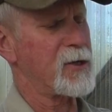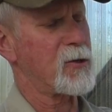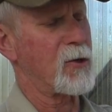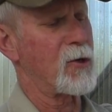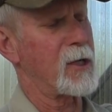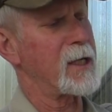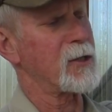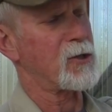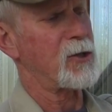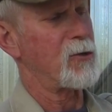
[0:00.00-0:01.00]
are going to
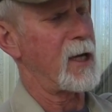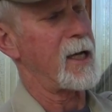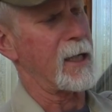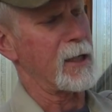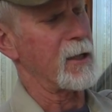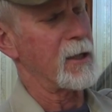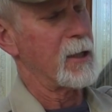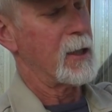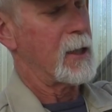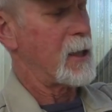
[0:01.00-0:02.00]
get too leggy.
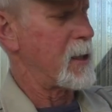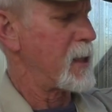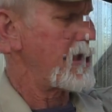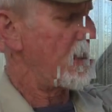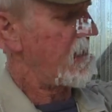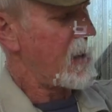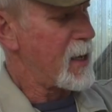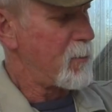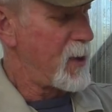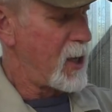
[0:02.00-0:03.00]
And then you've
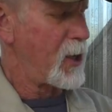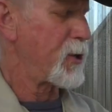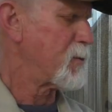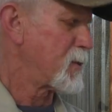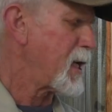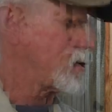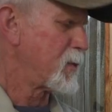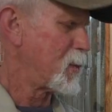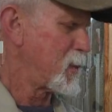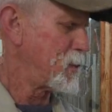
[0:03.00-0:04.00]
got to bury them
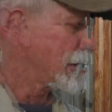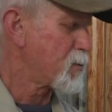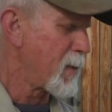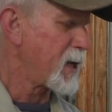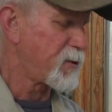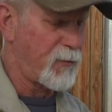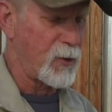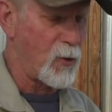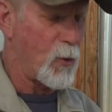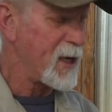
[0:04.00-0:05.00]
deeper, and just makes
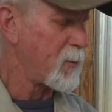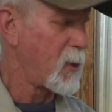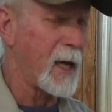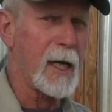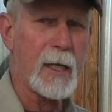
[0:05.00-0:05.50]
for a weak plant.